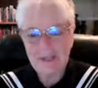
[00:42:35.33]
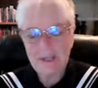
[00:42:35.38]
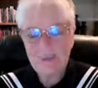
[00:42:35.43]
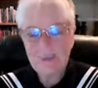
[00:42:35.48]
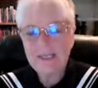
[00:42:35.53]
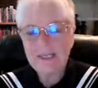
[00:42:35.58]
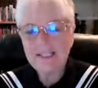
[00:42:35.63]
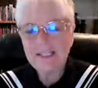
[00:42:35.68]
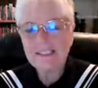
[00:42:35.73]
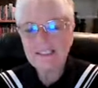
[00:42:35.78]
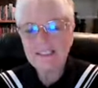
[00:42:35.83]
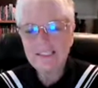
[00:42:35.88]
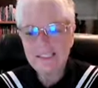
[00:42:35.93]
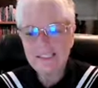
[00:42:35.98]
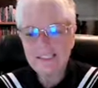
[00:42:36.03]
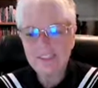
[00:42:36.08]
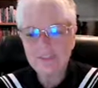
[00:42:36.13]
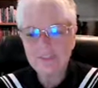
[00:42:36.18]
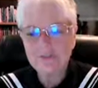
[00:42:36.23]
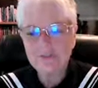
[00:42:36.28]
We need to
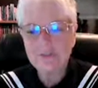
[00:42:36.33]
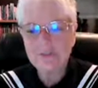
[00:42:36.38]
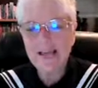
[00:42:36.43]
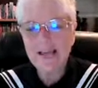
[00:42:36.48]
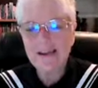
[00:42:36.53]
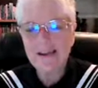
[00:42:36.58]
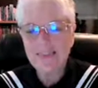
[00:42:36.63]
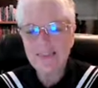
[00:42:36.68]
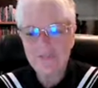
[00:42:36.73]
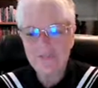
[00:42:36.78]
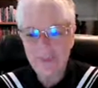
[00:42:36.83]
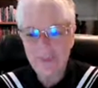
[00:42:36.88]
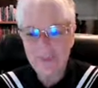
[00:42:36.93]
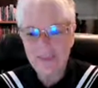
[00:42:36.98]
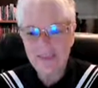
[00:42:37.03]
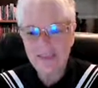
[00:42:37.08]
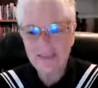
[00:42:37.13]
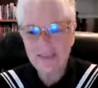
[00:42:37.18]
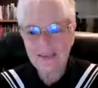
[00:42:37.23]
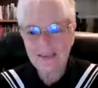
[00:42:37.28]
teach students how to
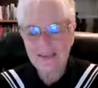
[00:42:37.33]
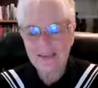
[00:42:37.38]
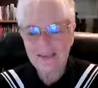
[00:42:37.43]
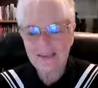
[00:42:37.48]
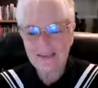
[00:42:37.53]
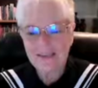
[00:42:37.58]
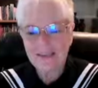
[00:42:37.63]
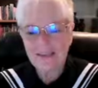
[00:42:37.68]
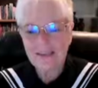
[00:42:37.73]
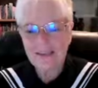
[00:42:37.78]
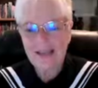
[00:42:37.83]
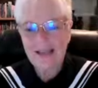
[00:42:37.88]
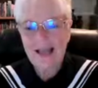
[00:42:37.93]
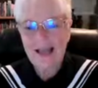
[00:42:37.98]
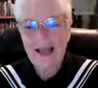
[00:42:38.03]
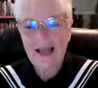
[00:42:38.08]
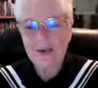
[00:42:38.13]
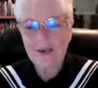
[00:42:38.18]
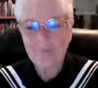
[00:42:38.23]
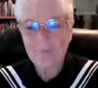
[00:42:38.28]
think,
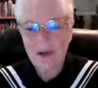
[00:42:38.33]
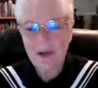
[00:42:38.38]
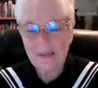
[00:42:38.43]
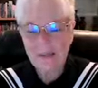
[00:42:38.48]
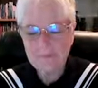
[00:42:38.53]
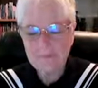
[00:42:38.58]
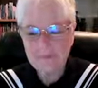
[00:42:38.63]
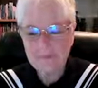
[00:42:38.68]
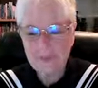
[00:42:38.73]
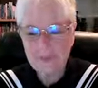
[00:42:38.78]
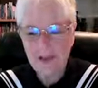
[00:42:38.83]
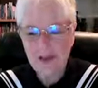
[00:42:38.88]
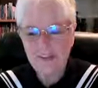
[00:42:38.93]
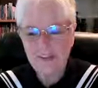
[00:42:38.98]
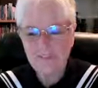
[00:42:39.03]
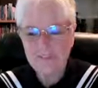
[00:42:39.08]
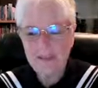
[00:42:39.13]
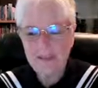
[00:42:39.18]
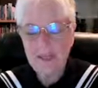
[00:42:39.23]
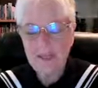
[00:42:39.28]
how to problem
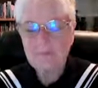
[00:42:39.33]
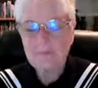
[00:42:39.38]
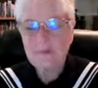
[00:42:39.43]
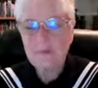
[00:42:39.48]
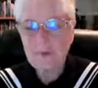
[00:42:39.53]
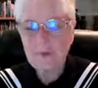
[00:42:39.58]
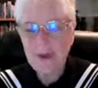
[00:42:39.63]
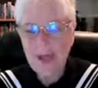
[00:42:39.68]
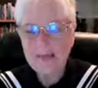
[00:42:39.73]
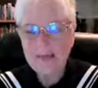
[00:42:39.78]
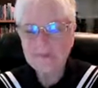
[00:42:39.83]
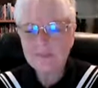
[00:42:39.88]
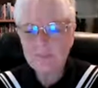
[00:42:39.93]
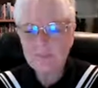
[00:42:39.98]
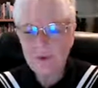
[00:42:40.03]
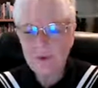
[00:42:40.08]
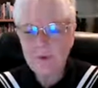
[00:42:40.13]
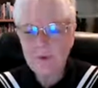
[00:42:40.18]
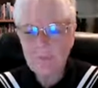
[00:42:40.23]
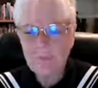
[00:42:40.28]
solve, but perhaps
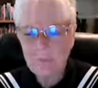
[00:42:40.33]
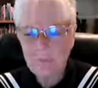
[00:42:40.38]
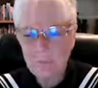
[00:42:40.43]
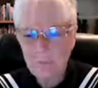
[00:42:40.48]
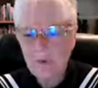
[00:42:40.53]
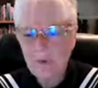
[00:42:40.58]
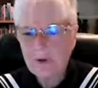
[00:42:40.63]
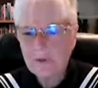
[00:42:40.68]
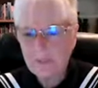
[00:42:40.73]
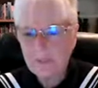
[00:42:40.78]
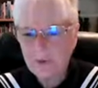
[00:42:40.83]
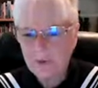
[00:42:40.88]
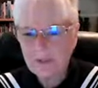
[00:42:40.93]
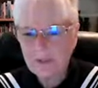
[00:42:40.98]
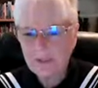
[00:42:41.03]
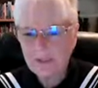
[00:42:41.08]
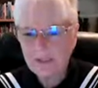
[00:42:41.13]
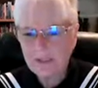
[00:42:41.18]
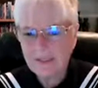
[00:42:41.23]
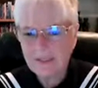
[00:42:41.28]
more
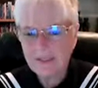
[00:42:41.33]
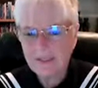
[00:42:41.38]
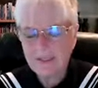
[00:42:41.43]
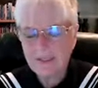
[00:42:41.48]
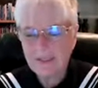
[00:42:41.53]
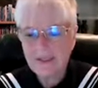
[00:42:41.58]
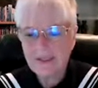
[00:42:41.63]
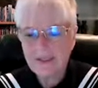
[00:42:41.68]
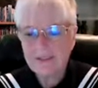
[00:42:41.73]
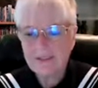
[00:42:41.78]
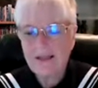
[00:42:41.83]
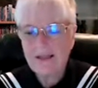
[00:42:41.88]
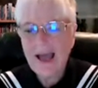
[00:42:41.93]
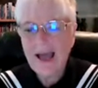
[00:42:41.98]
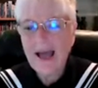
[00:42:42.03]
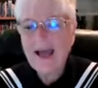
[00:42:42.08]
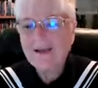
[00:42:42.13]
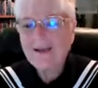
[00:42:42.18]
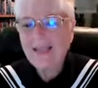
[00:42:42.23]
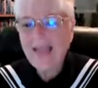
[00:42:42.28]
importantly, to
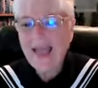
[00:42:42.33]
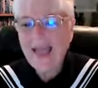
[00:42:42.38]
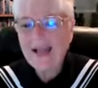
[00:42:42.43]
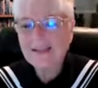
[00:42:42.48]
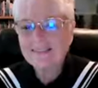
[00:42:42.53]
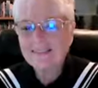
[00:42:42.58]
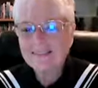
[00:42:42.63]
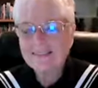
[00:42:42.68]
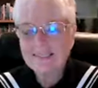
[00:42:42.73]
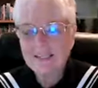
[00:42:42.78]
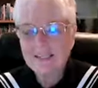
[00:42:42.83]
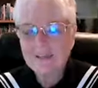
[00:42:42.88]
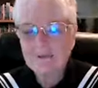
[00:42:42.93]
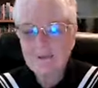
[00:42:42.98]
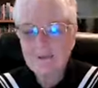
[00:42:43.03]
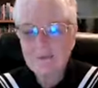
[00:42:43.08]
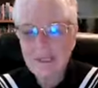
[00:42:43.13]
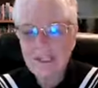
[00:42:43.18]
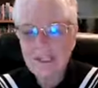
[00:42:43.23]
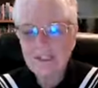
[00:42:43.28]
how to access
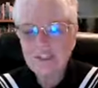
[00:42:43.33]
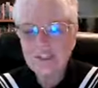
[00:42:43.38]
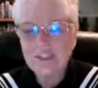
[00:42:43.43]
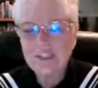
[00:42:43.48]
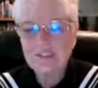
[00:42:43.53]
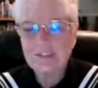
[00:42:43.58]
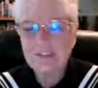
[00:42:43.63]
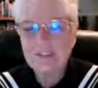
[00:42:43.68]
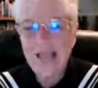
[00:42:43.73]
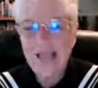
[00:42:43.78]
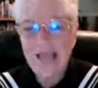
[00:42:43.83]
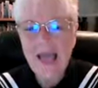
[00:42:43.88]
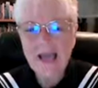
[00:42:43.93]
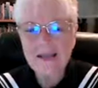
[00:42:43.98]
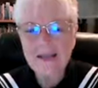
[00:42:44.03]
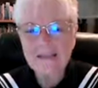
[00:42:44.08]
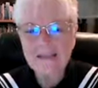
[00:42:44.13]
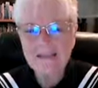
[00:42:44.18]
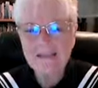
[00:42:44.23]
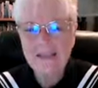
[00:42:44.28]
information, to
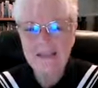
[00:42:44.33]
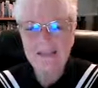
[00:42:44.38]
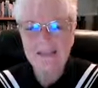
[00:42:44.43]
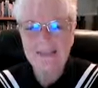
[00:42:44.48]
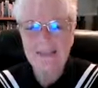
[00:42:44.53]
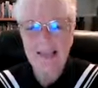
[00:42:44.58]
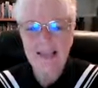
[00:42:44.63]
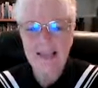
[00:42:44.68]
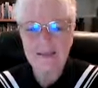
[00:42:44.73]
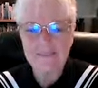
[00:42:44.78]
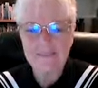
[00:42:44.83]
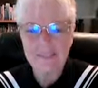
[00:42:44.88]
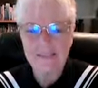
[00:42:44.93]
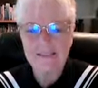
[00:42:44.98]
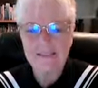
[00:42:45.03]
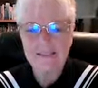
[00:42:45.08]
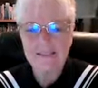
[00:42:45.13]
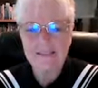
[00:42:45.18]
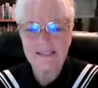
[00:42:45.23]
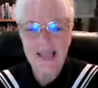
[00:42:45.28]
access
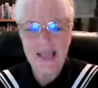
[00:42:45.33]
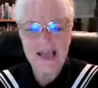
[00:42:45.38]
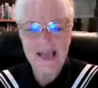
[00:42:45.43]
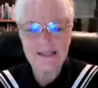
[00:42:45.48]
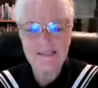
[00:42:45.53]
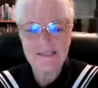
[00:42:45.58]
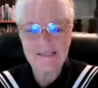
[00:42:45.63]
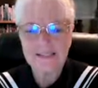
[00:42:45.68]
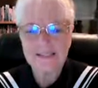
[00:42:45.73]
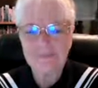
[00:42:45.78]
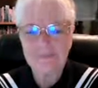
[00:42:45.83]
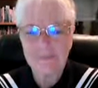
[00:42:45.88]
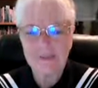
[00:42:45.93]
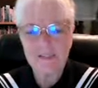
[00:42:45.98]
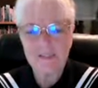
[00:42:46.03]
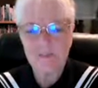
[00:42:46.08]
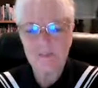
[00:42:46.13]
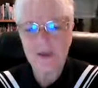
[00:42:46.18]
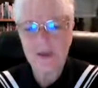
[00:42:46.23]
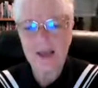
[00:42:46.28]
evidence, to access
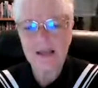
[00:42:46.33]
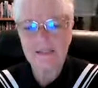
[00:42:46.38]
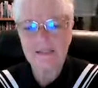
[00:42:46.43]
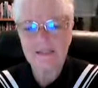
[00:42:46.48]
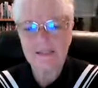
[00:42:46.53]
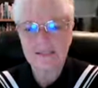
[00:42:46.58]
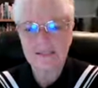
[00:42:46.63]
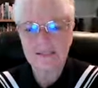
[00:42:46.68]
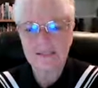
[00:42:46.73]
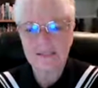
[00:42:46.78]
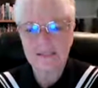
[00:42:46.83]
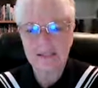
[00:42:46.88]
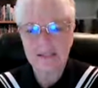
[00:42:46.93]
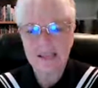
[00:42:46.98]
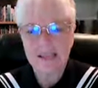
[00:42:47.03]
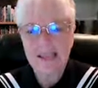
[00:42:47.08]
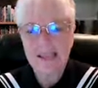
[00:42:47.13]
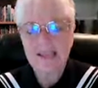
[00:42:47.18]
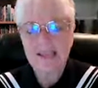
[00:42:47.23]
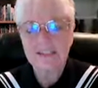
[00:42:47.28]
best practices,
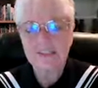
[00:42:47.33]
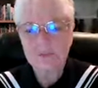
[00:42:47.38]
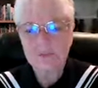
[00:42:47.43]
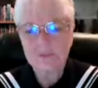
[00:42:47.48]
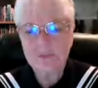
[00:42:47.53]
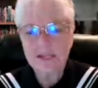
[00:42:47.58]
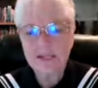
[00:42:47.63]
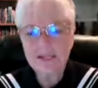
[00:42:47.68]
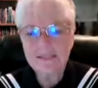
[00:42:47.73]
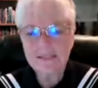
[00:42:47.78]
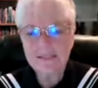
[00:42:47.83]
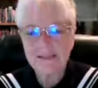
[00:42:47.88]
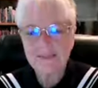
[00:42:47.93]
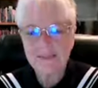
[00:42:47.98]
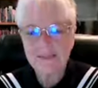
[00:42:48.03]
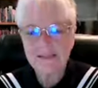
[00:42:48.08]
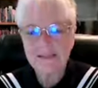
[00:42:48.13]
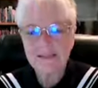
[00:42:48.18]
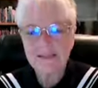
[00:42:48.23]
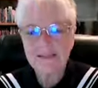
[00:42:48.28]
and to realize that
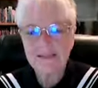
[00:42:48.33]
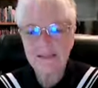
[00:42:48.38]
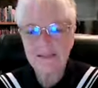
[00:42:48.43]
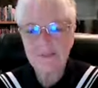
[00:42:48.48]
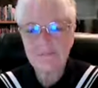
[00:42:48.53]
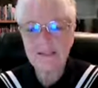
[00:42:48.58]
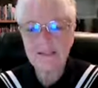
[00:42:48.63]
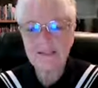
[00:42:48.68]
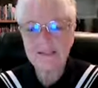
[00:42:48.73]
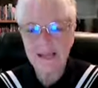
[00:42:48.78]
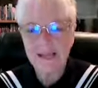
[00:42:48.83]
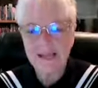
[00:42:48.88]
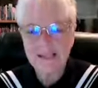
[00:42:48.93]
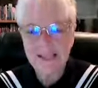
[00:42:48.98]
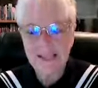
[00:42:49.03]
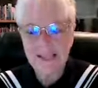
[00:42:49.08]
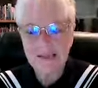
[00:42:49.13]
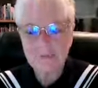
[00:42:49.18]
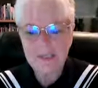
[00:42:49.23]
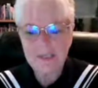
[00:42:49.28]
this is something
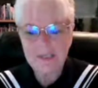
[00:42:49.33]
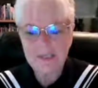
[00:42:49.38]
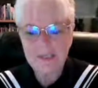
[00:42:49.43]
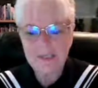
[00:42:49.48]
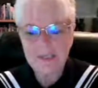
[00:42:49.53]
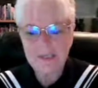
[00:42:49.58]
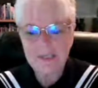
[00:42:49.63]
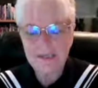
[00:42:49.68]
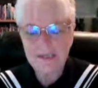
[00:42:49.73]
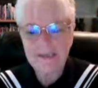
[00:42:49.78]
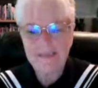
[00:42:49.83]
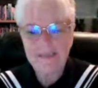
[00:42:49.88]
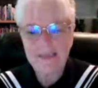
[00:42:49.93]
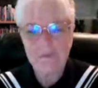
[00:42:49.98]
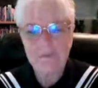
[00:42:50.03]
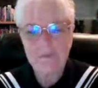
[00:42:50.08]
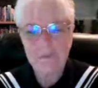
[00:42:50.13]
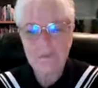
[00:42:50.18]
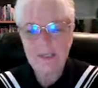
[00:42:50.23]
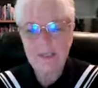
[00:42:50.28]
dynamic
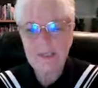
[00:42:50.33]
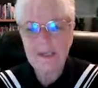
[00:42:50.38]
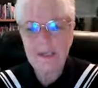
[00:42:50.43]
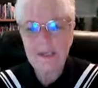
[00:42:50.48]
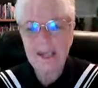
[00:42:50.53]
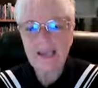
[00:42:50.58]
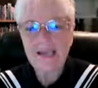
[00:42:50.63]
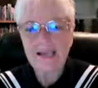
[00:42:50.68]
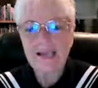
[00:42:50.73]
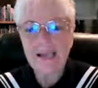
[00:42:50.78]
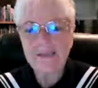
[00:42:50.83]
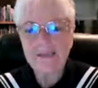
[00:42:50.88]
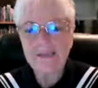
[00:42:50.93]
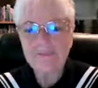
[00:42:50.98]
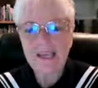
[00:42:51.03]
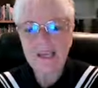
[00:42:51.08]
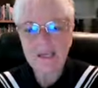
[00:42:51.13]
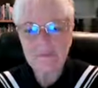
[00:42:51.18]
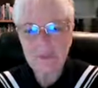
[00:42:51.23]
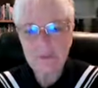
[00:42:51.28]
that will be a
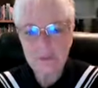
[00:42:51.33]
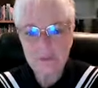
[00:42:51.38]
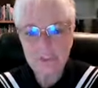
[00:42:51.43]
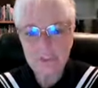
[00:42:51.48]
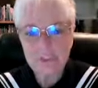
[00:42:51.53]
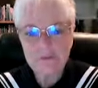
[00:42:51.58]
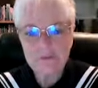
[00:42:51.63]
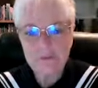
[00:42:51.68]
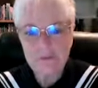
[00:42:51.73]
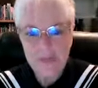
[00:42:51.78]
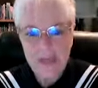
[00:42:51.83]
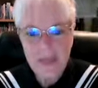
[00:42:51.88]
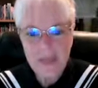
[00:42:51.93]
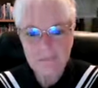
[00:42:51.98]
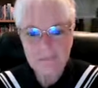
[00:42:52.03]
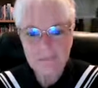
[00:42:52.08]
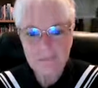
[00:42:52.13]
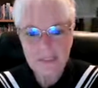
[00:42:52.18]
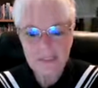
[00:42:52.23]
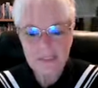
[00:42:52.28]
lifetime journey for
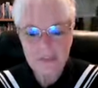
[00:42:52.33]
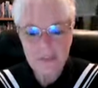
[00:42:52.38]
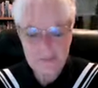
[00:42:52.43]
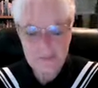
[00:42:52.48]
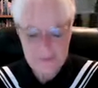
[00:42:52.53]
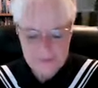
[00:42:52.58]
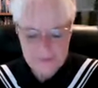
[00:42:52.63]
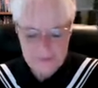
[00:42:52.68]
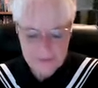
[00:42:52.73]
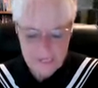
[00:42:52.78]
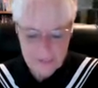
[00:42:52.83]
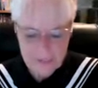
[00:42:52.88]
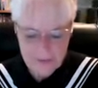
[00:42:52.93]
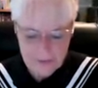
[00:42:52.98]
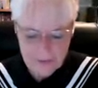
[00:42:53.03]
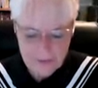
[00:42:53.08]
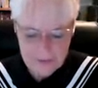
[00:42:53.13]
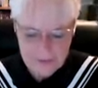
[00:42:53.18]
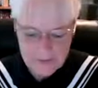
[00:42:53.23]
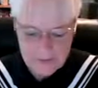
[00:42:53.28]
them in terms of staying
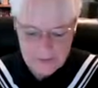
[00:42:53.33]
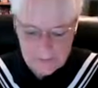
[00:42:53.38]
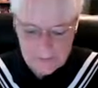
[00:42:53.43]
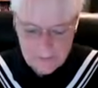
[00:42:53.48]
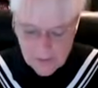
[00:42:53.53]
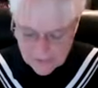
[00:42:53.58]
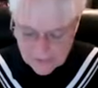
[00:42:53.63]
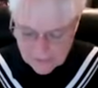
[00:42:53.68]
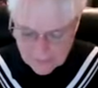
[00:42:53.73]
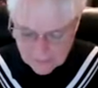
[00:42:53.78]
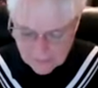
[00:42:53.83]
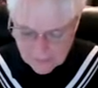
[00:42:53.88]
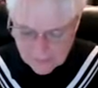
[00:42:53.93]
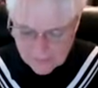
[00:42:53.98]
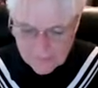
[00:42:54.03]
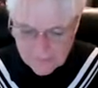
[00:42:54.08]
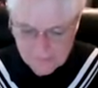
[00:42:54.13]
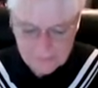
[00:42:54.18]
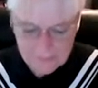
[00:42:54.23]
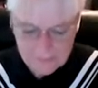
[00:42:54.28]
current in their practice.